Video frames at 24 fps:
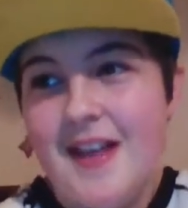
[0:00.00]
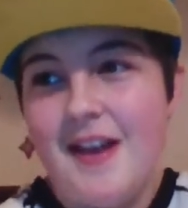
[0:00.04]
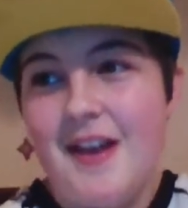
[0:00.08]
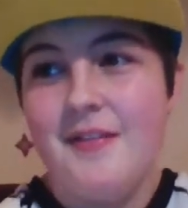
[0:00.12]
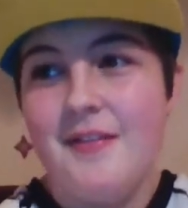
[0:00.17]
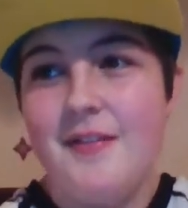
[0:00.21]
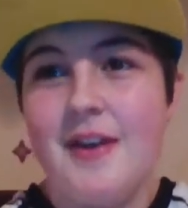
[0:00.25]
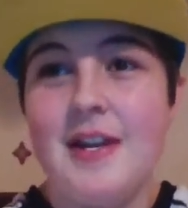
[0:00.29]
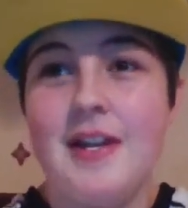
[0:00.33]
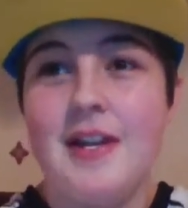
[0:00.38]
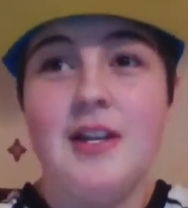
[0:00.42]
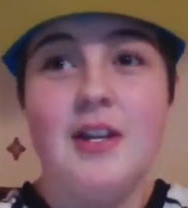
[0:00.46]
I've
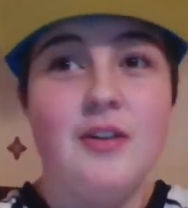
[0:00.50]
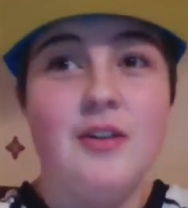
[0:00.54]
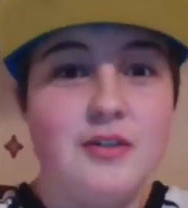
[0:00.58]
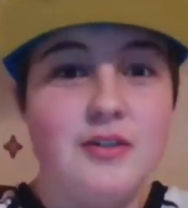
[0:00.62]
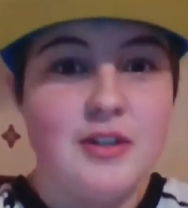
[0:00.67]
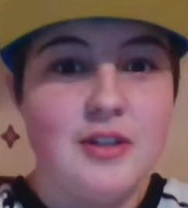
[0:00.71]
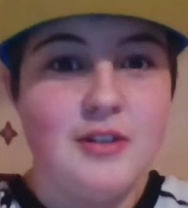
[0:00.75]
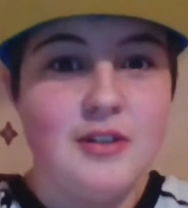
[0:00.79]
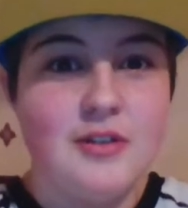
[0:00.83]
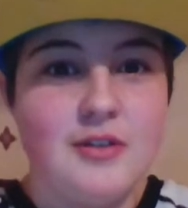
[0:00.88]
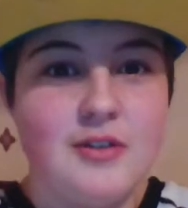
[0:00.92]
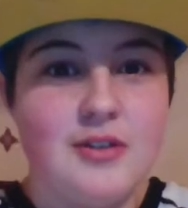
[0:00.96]
had lots
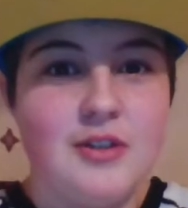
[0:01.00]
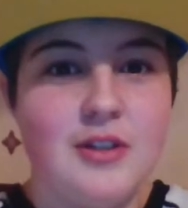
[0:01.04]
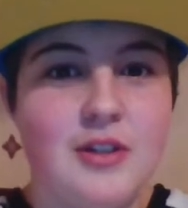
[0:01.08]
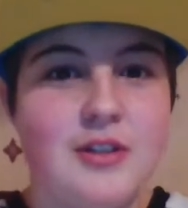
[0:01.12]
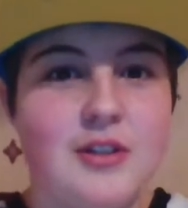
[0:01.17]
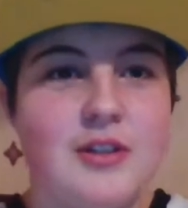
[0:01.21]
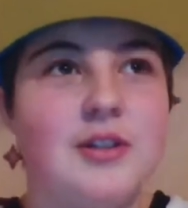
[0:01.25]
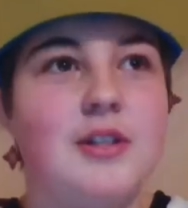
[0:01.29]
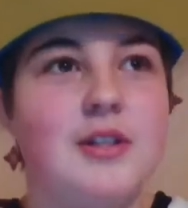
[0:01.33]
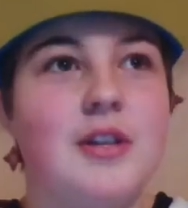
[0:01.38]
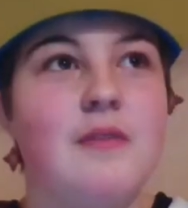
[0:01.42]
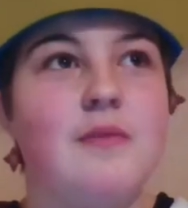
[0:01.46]
and lots and
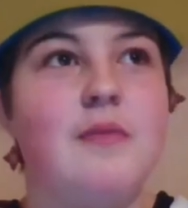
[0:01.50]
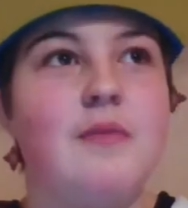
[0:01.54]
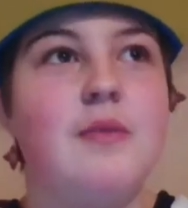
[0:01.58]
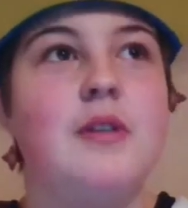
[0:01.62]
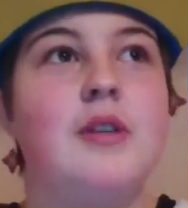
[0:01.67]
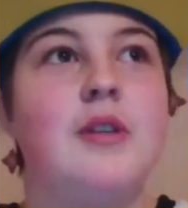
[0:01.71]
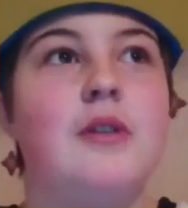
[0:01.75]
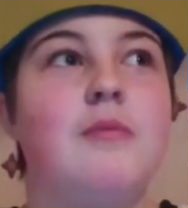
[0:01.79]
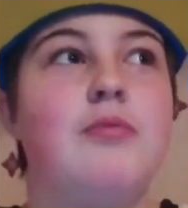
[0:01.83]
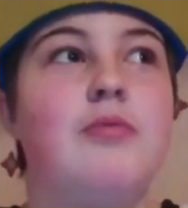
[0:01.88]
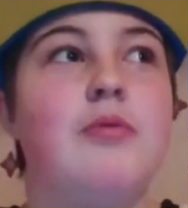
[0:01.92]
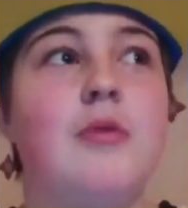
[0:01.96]
lots of stuff which
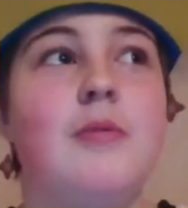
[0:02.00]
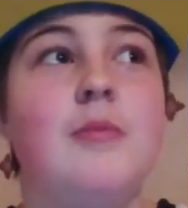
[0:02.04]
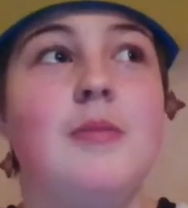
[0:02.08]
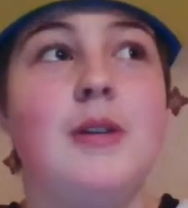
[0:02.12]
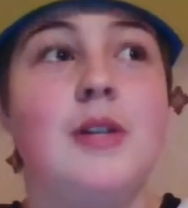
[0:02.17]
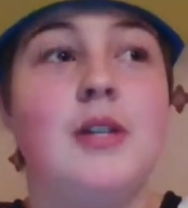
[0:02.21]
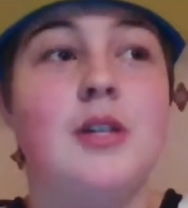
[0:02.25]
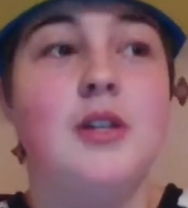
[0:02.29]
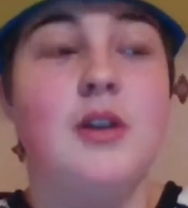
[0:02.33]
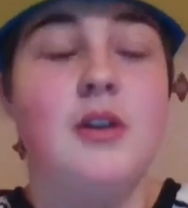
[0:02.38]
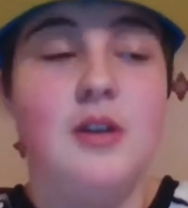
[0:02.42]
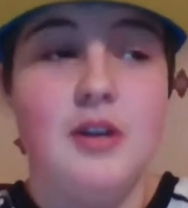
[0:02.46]
I'll probably
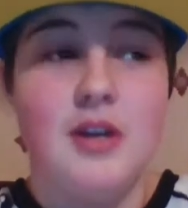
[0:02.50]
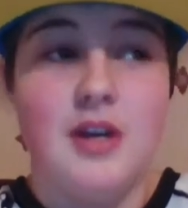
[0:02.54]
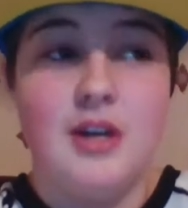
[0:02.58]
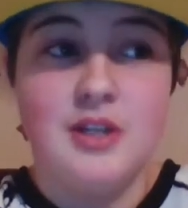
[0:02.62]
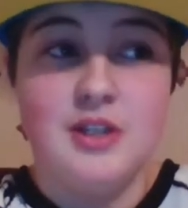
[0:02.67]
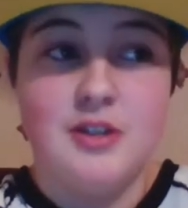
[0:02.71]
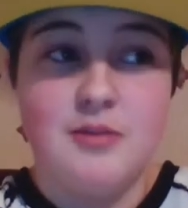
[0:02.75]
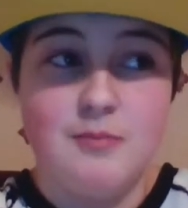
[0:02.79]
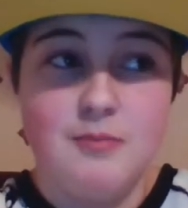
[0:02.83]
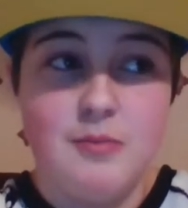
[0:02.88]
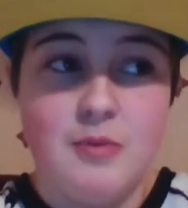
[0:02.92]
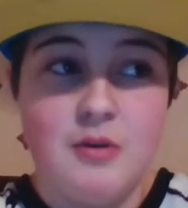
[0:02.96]
show you guys
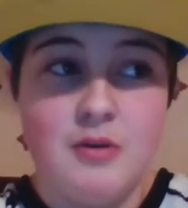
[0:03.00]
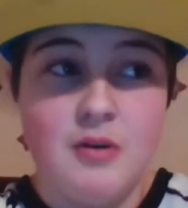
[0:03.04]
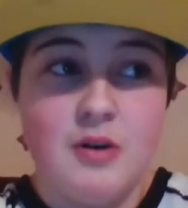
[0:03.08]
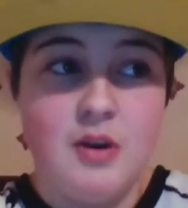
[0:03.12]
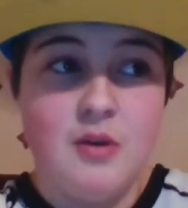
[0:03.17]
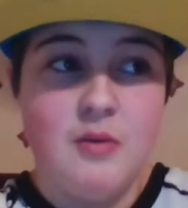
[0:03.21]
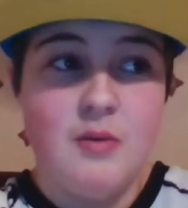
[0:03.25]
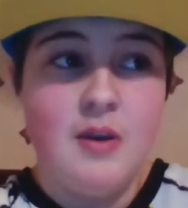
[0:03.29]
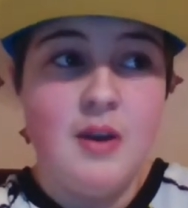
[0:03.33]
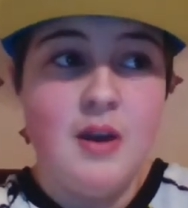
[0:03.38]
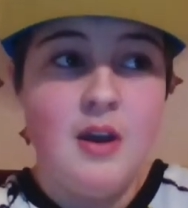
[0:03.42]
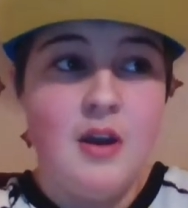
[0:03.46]
tomorrow.